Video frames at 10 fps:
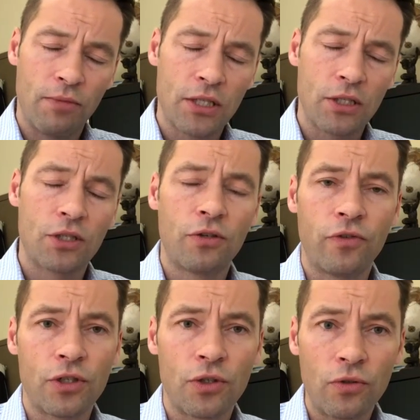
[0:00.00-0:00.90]
muscles
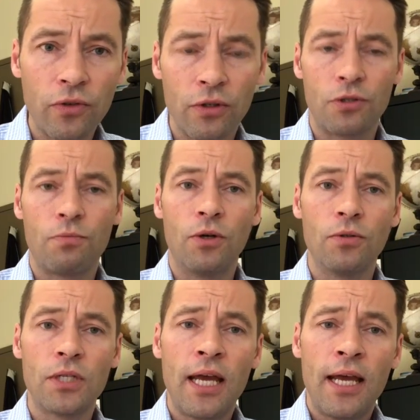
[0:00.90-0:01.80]
traverse over those
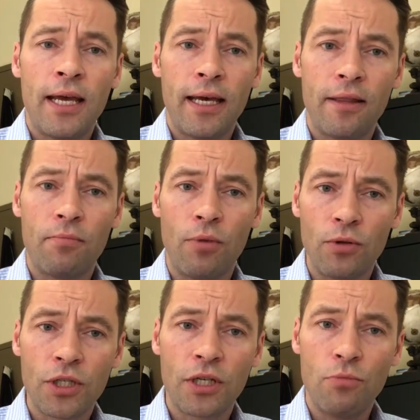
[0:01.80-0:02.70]
bones, and the
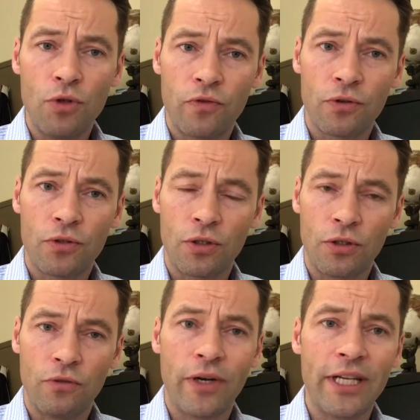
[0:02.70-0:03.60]
bones can move through
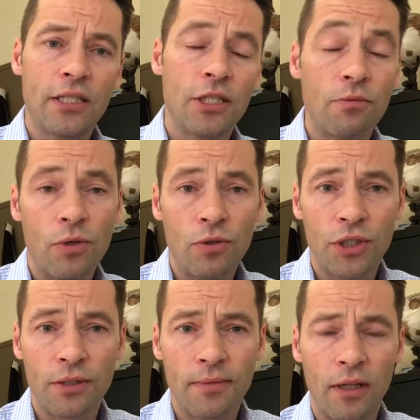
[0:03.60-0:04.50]
certain ranges of
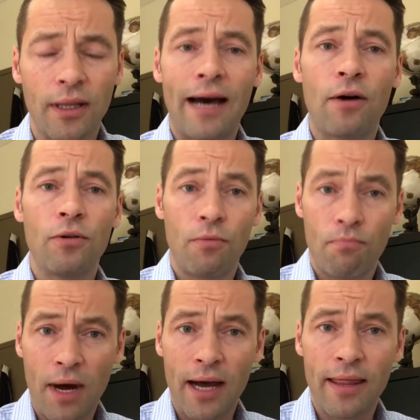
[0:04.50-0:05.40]
motion allowed
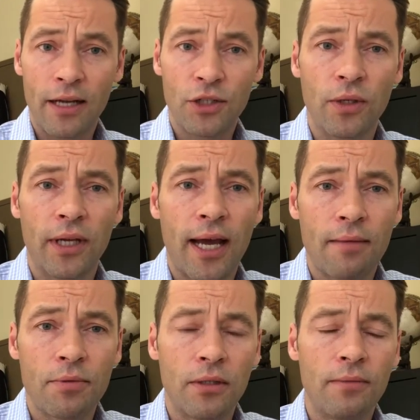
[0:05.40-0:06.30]
by that joint
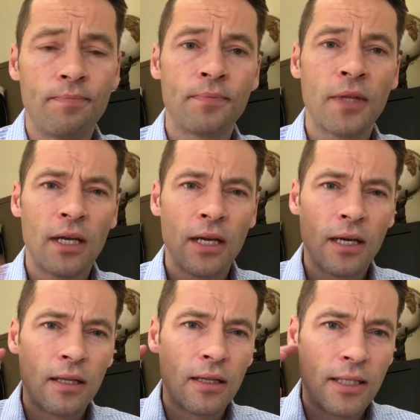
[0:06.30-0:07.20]
capsule.
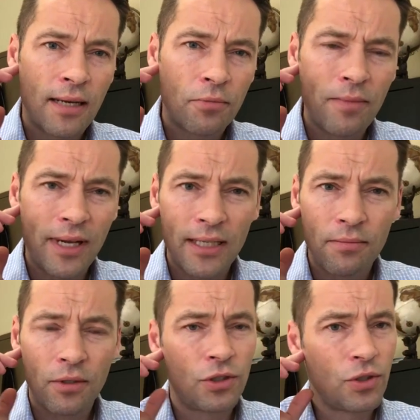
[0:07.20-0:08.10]
The
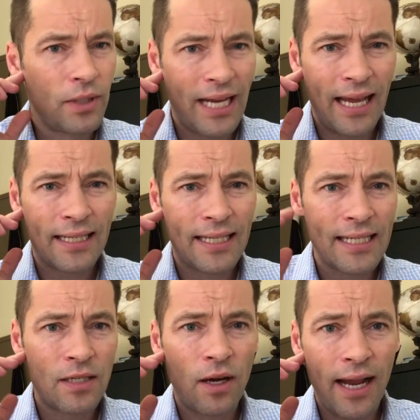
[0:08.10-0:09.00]
temporomandibular joint
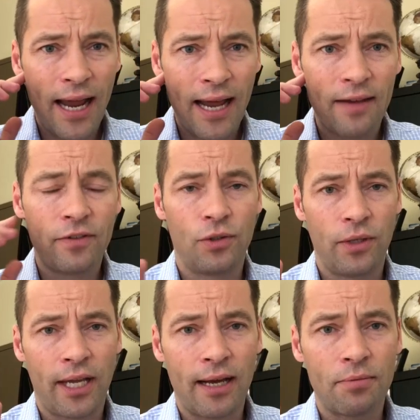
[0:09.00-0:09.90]
does not have a
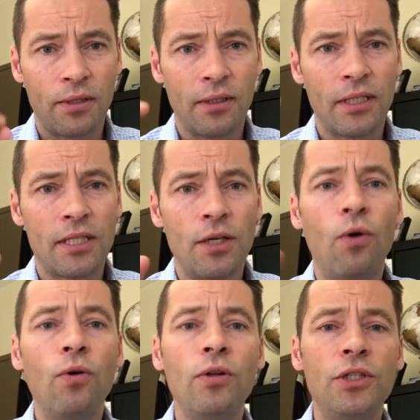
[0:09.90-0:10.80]
joint capsule. It's the
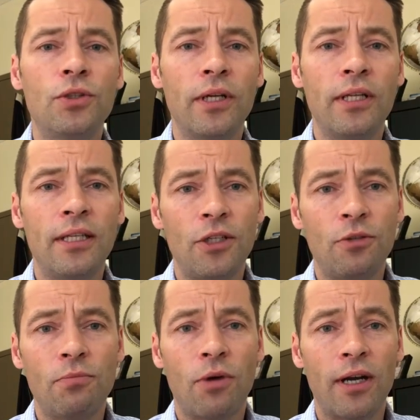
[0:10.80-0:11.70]
only joint in the
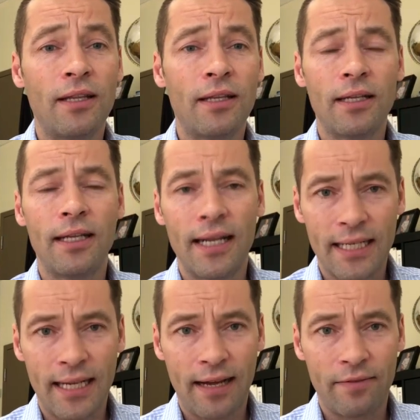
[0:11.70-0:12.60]
human body that
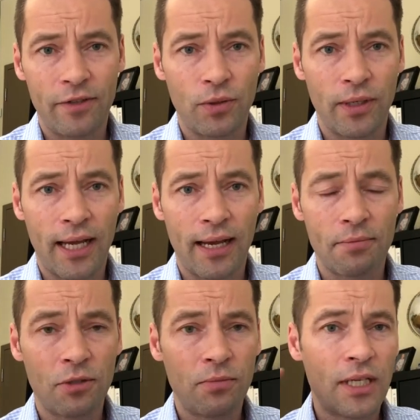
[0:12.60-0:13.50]
doesn't have a joint
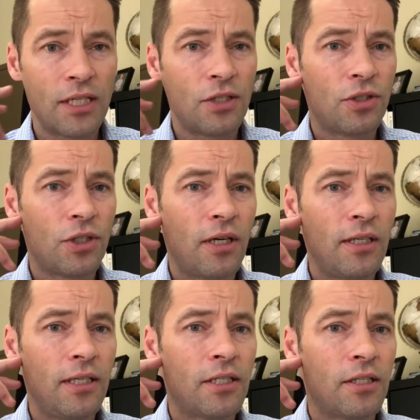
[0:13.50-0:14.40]
capsule, because your
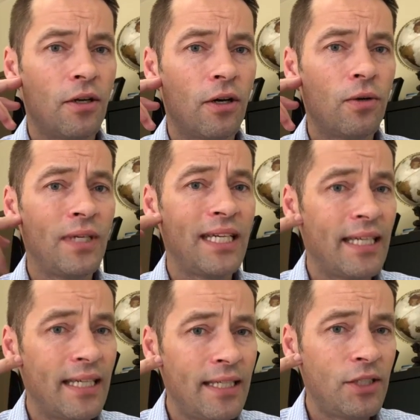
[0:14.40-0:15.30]
jaw needs to not only
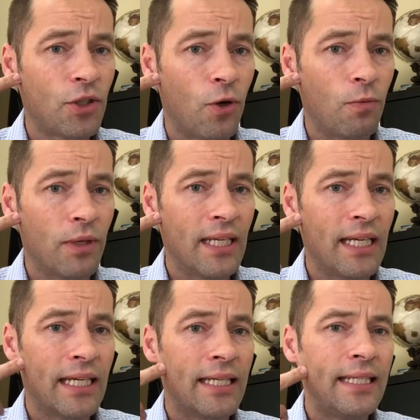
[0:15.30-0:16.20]
hinge
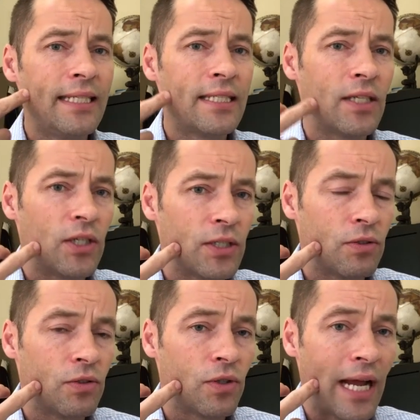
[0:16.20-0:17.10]
open, it needs to
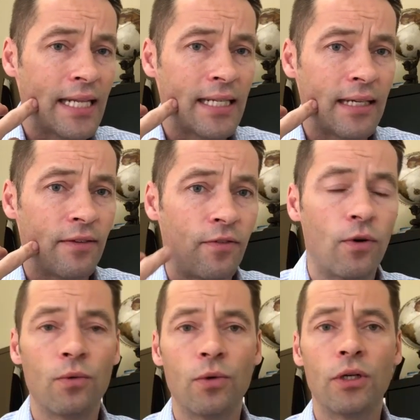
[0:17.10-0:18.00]
also translate
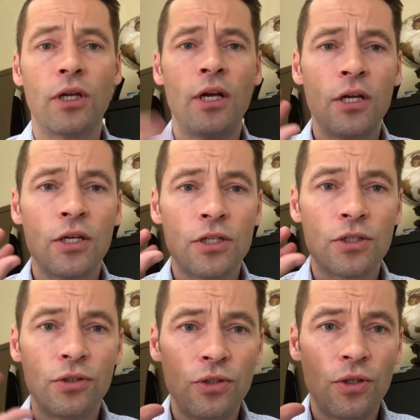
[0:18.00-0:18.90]
forward.
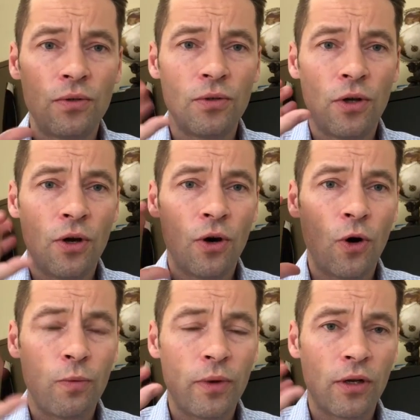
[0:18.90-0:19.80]
So you don't
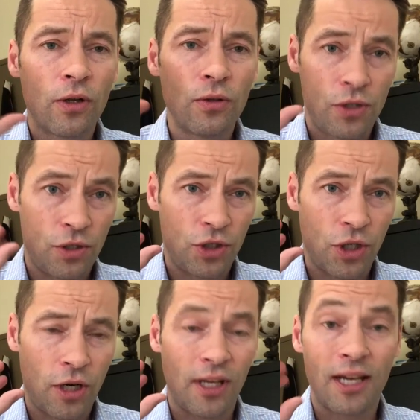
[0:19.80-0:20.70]
open and close your
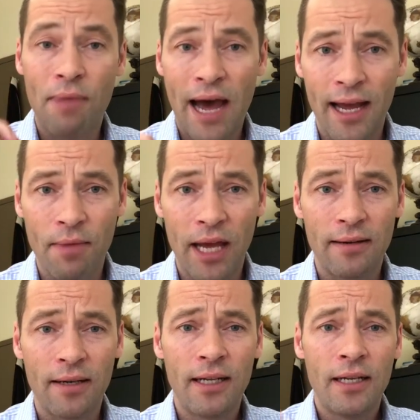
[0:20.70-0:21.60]
jaw like
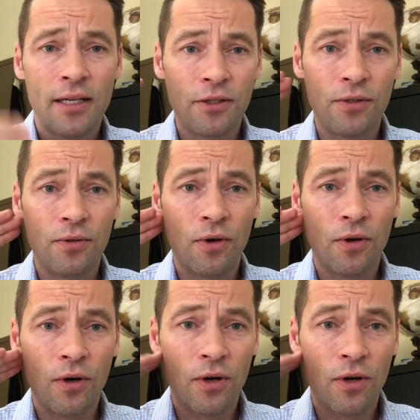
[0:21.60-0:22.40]
Pac-Man. You